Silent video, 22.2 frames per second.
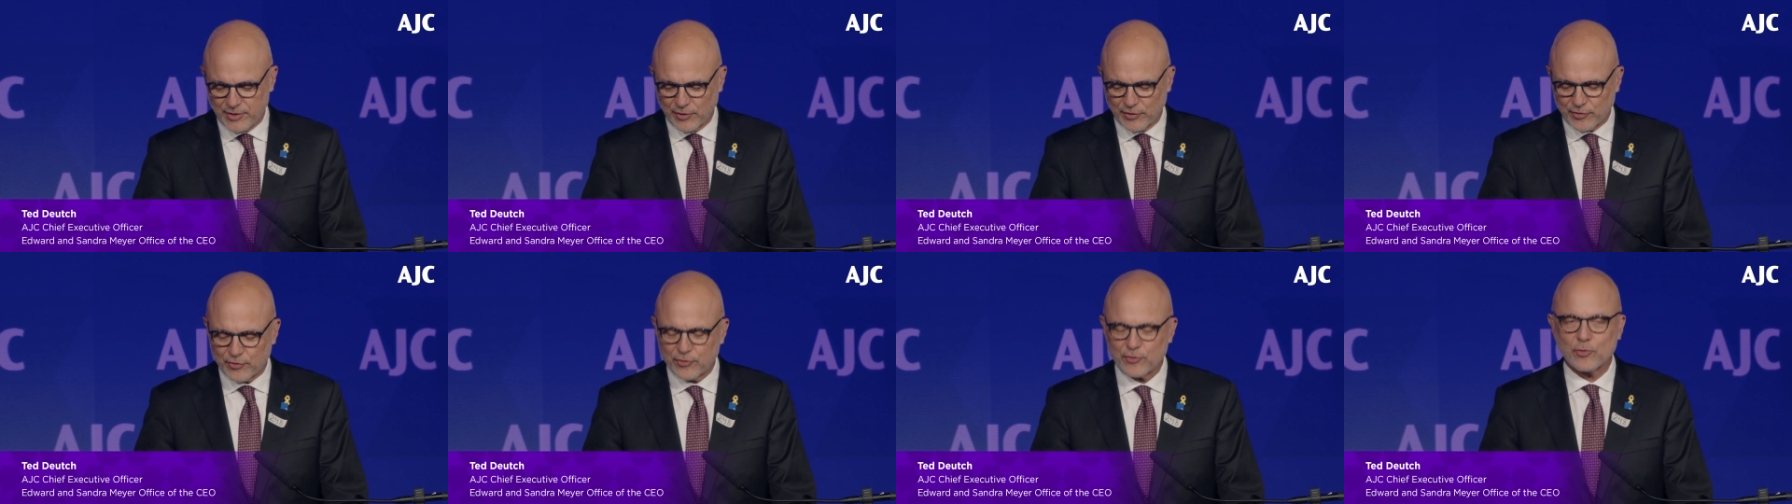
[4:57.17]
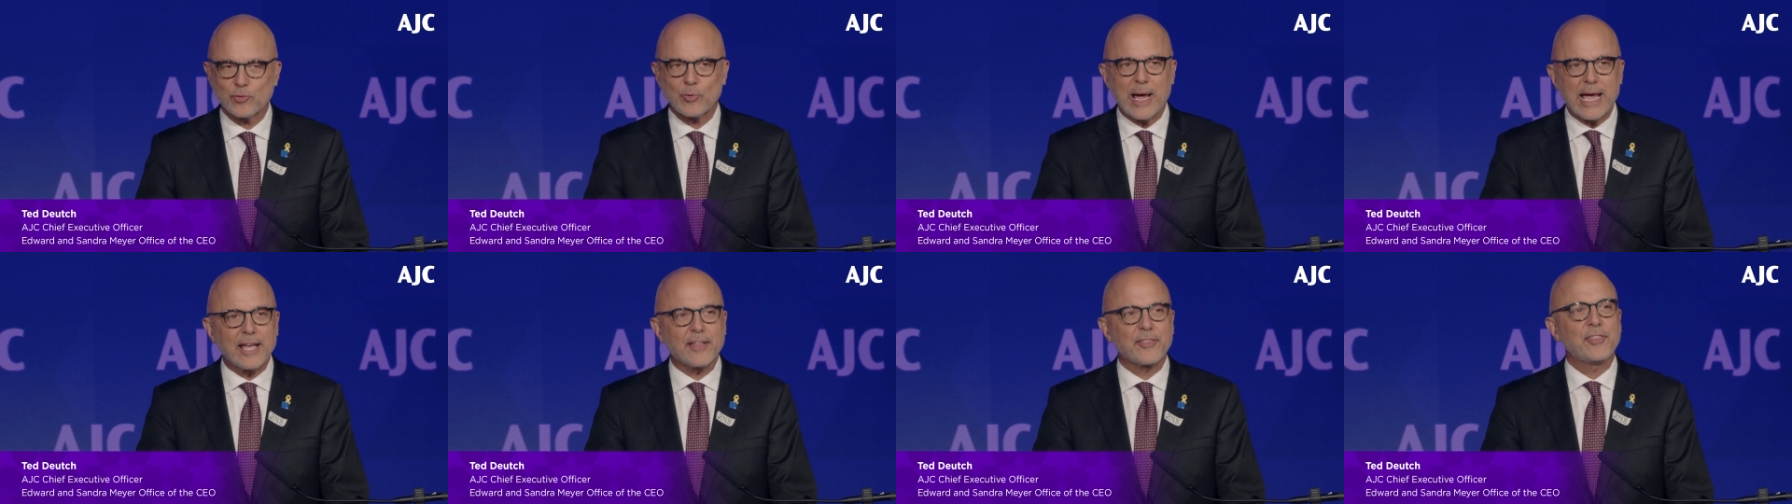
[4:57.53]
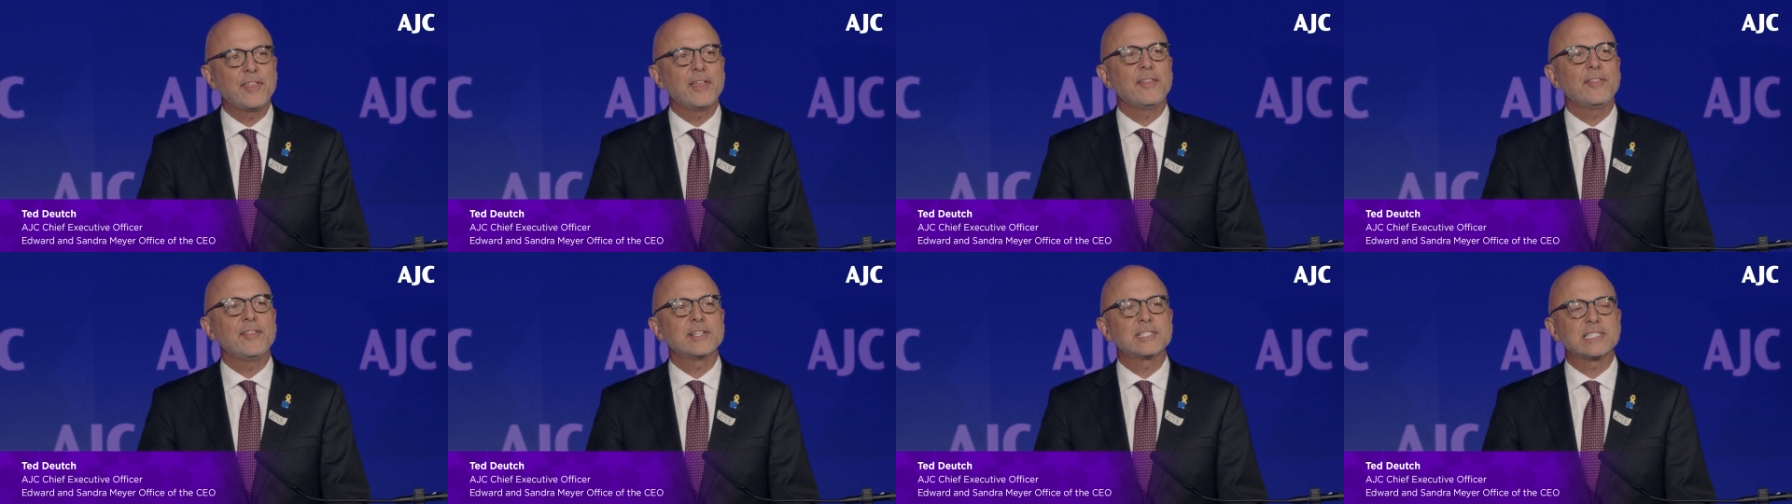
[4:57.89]
to
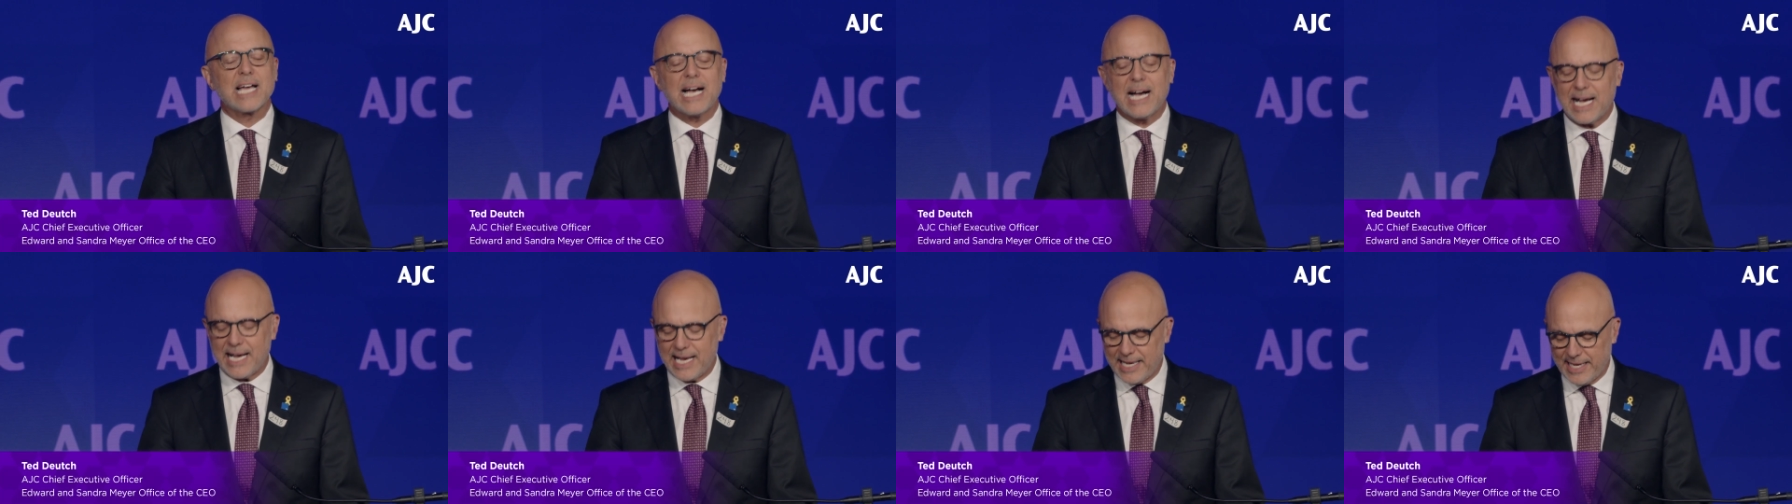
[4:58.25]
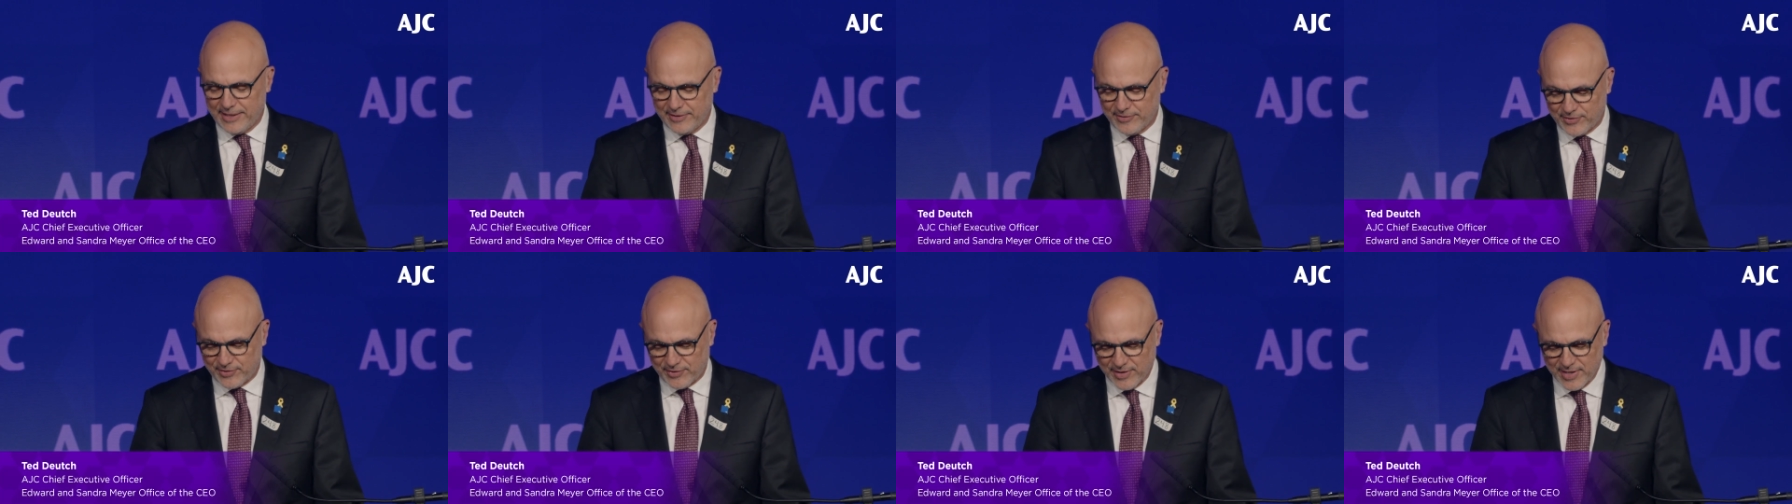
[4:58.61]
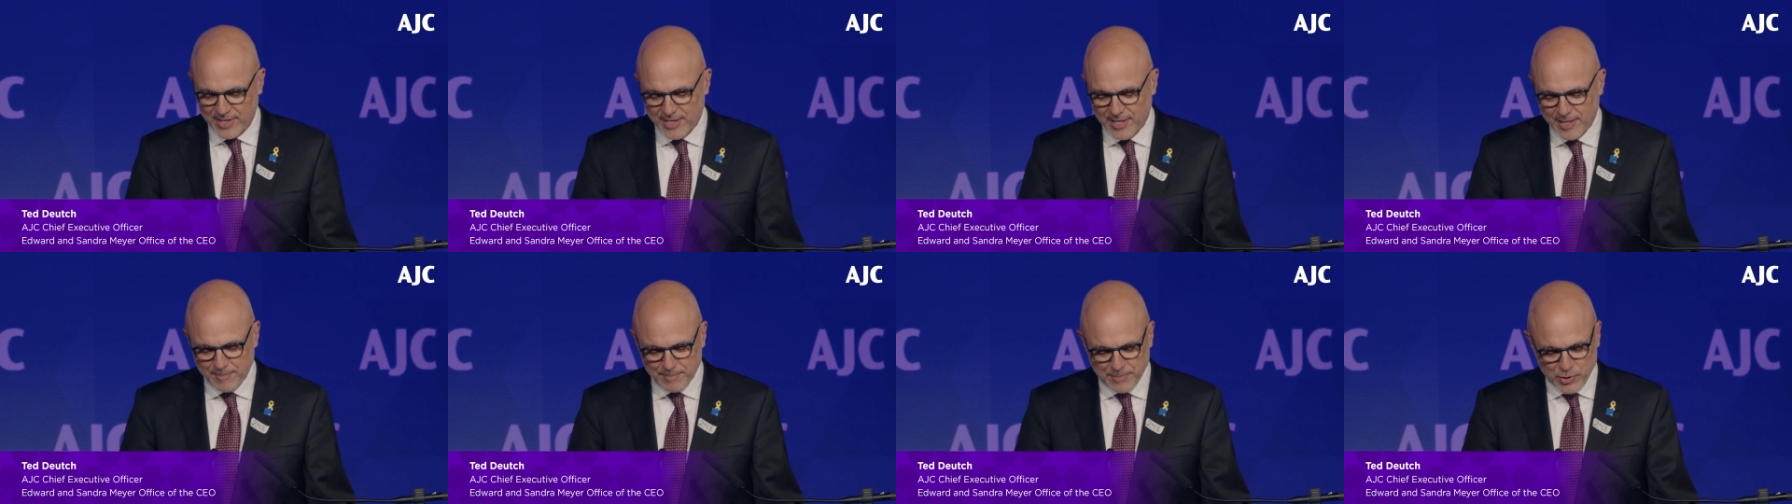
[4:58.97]
strengthen the ties
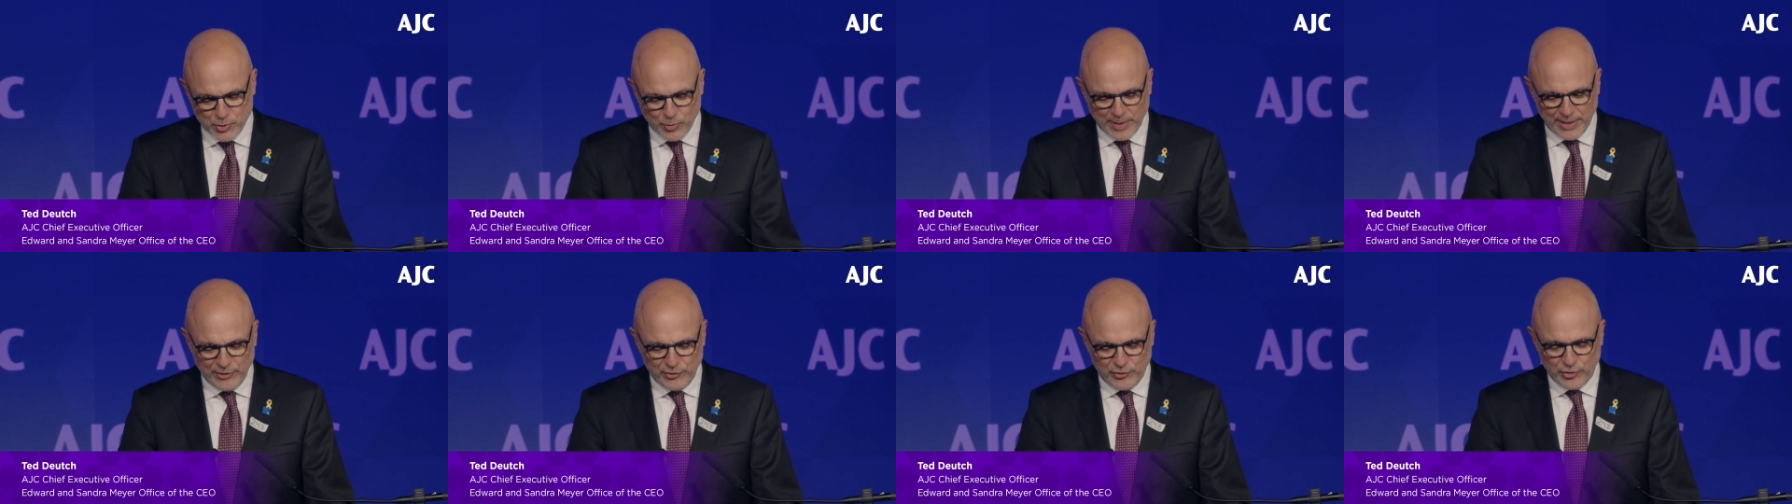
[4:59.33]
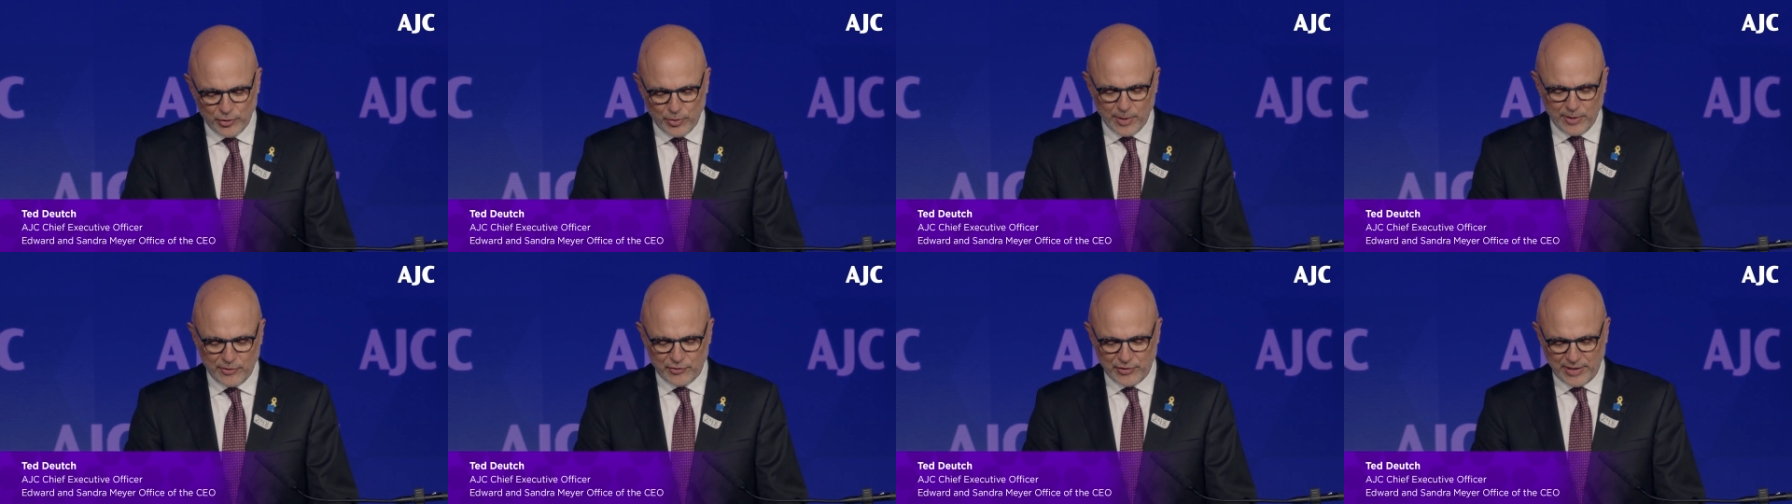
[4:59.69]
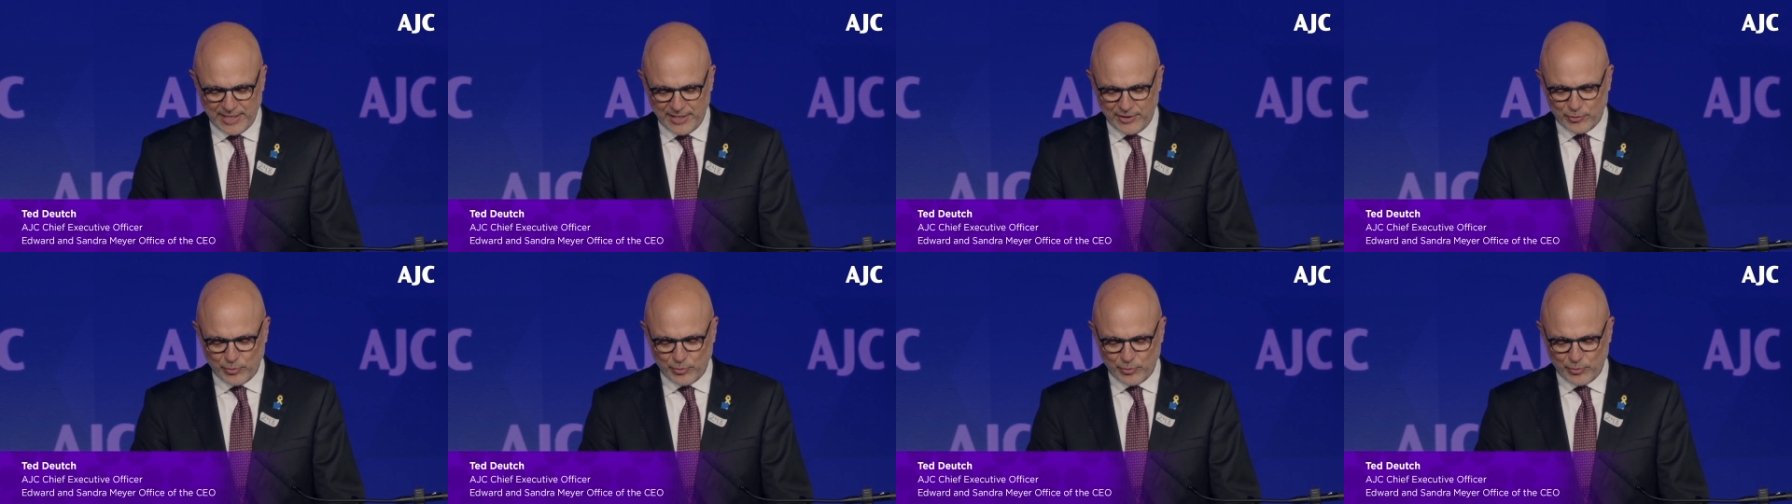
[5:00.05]
between Jewish and